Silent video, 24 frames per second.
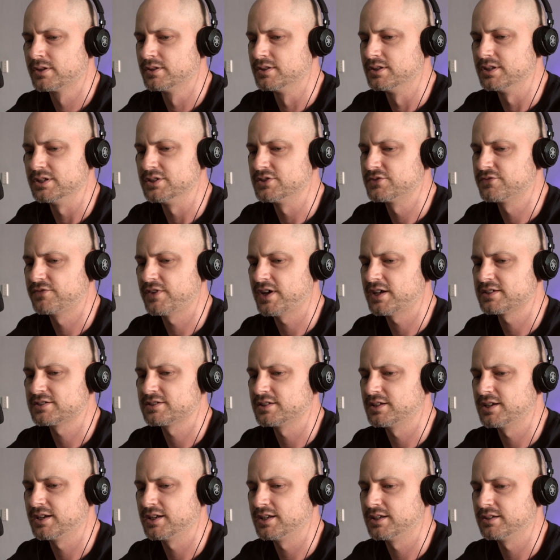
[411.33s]
these
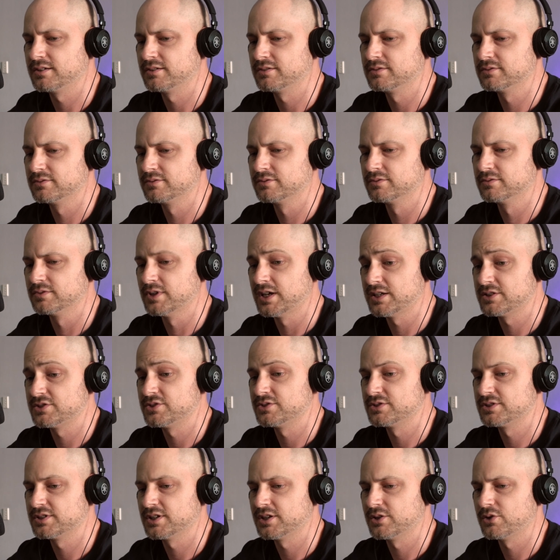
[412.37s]
fascinating, as you
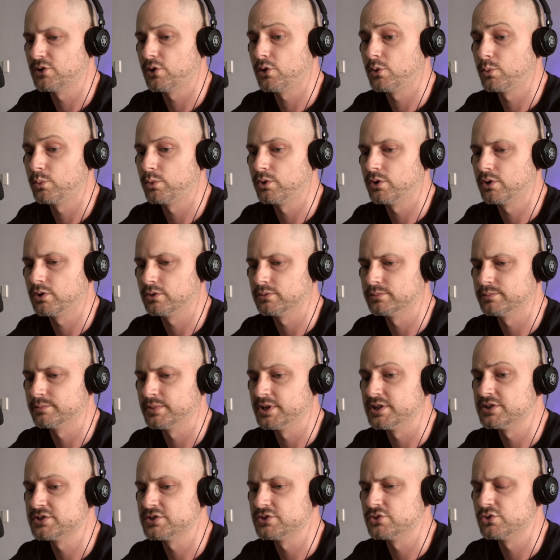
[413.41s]
said, old world
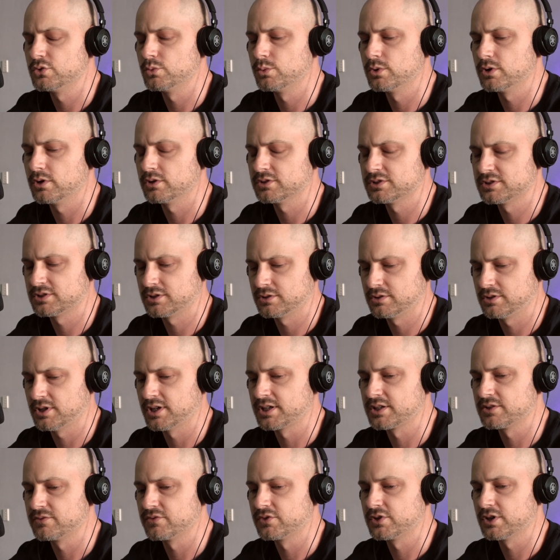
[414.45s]
meets new world. So like
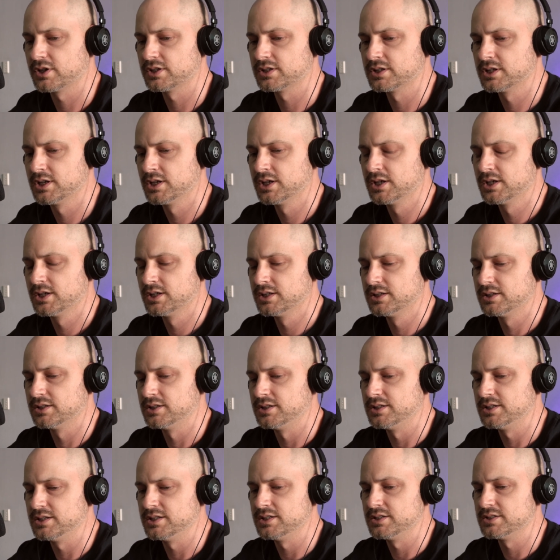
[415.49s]
you've got
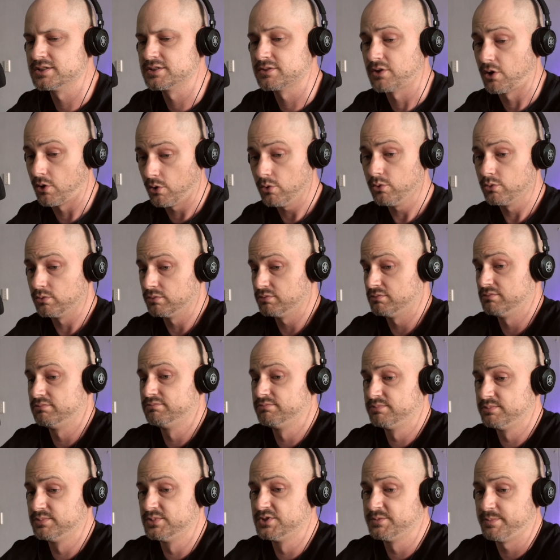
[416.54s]
these old
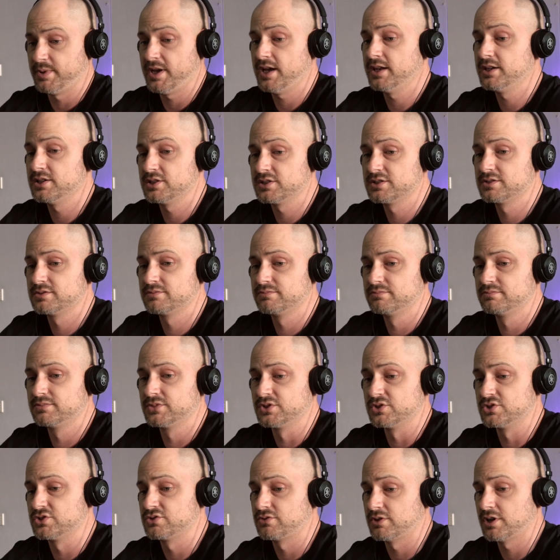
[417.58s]
Spanish
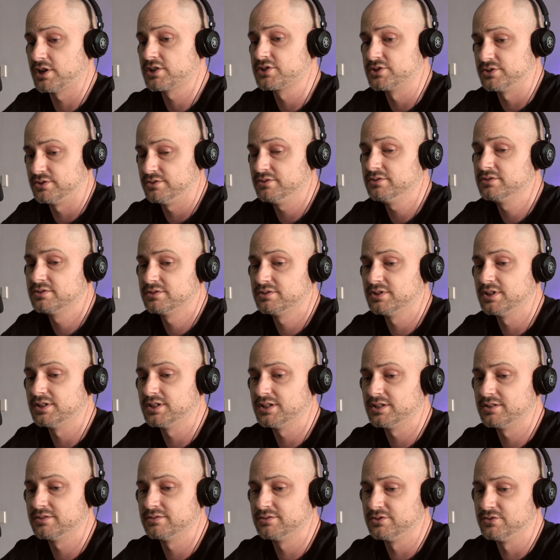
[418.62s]
constructions, and
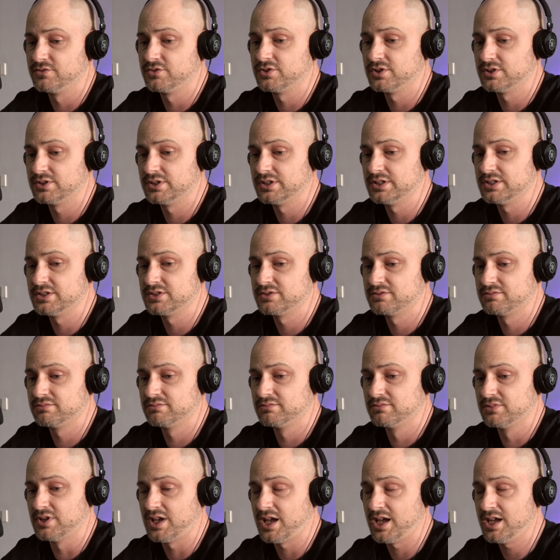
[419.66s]
then you've got these
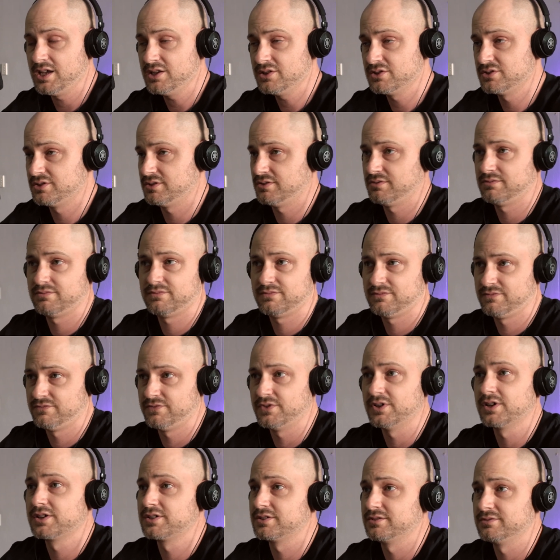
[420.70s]
ancient
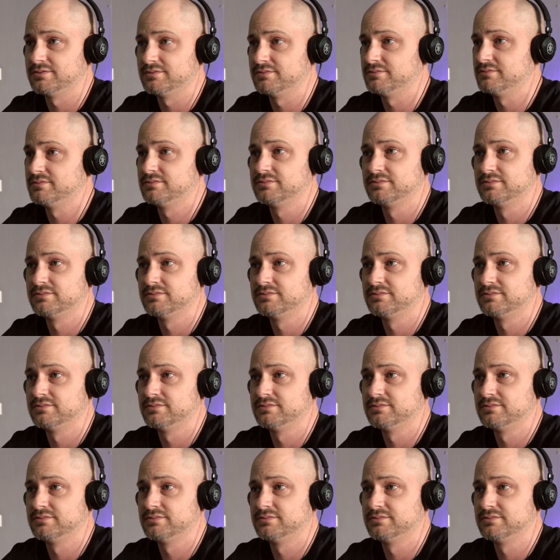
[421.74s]
fucking,